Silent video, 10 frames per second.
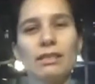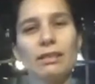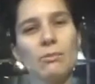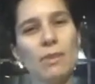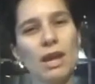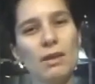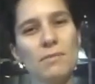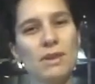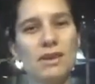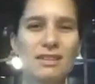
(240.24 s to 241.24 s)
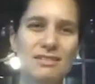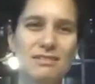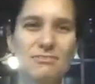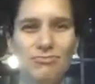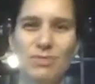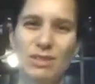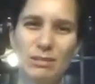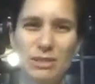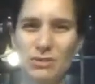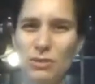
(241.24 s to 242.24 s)
there may be
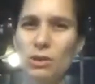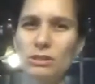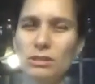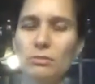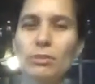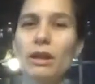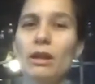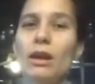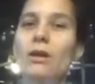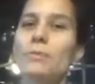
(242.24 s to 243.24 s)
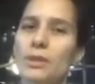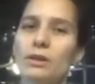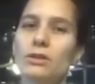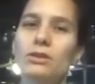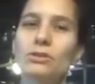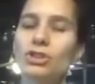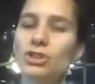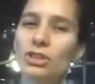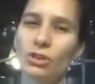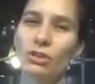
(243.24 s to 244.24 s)
some difficulty, but just
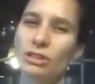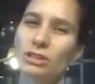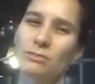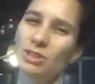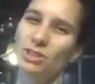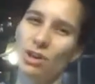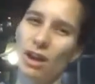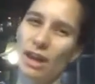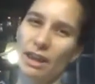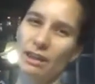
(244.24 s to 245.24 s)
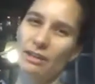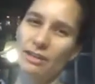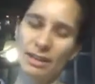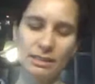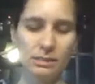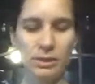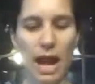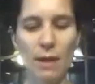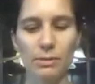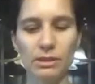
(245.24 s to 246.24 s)
encourage them to try and see what
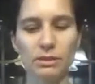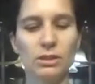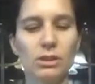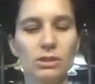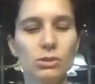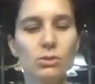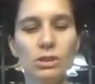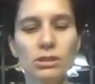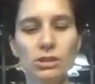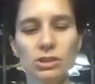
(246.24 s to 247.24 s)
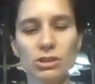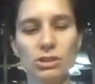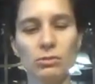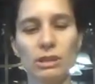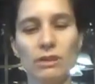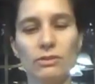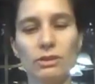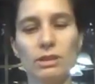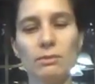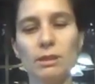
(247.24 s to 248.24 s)
happens. So you can just do whatever.
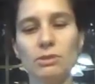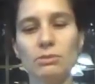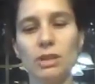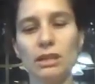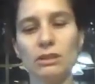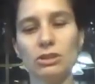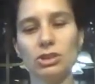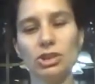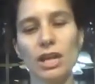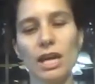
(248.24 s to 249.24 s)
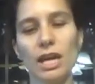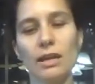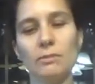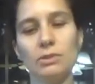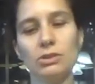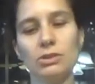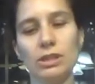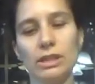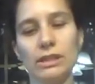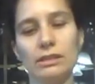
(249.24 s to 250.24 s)
Sometimes you make little shapes, you
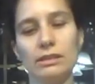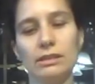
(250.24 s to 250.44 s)
kind of